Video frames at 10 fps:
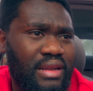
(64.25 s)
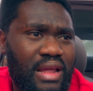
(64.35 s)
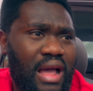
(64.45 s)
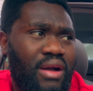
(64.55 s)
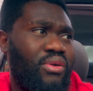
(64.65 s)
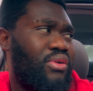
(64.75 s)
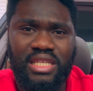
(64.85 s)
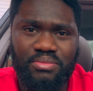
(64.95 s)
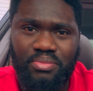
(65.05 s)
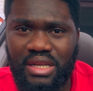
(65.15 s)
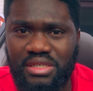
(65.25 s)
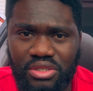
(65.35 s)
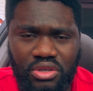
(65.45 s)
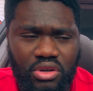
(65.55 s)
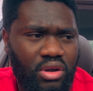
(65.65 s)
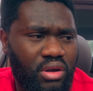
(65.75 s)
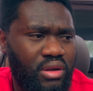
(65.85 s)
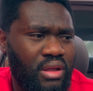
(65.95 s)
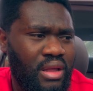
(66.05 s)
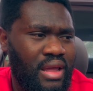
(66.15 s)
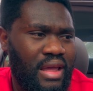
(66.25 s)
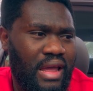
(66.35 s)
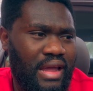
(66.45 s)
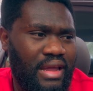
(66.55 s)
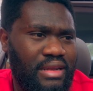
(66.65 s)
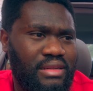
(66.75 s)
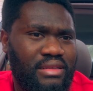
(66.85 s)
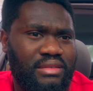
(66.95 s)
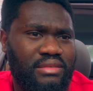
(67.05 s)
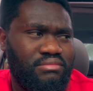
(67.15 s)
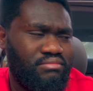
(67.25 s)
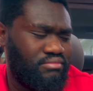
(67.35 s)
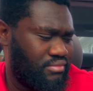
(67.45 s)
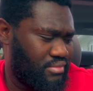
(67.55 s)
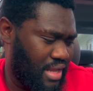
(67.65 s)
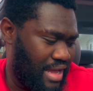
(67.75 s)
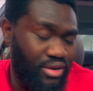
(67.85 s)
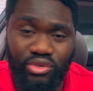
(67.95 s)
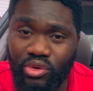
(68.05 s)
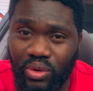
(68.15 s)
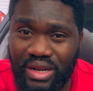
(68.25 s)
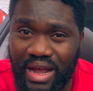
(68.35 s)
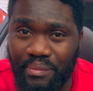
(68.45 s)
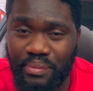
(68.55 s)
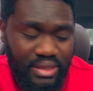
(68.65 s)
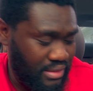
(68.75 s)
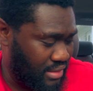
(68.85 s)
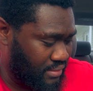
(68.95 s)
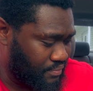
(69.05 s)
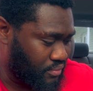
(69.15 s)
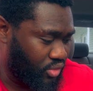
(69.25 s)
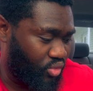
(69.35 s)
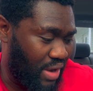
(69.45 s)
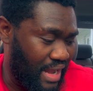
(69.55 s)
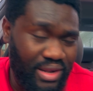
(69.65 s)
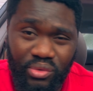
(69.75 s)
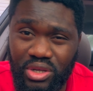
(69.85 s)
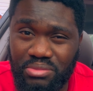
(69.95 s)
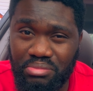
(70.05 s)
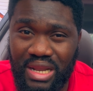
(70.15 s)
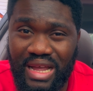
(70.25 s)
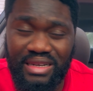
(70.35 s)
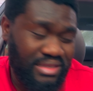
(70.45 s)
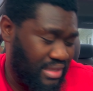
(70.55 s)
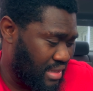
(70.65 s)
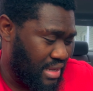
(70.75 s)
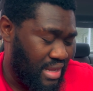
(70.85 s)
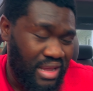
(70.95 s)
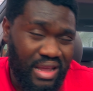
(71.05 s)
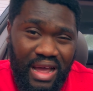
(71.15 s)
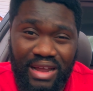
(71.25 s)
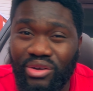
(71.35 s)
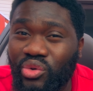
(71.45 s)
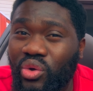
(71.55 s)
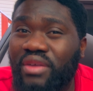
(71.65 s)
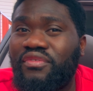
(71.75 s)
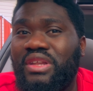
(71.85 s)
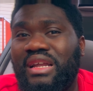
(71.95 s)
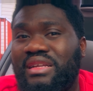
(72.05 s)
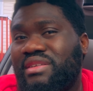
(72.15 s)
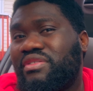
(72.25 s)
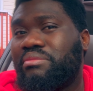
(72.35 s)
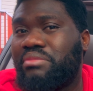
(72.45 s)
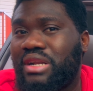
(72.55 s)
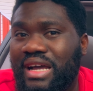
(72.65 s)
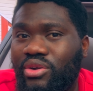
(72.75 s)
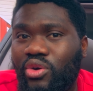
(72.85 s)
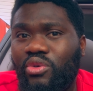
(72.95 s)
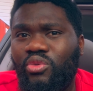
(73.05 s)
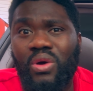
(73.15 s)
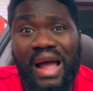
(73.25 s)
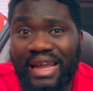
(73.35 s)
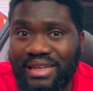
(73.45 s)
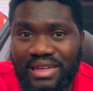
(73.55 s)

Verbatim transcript: the alcohol splashing the car and i don't know what happened why there was blood i don't know if that is even blood or wine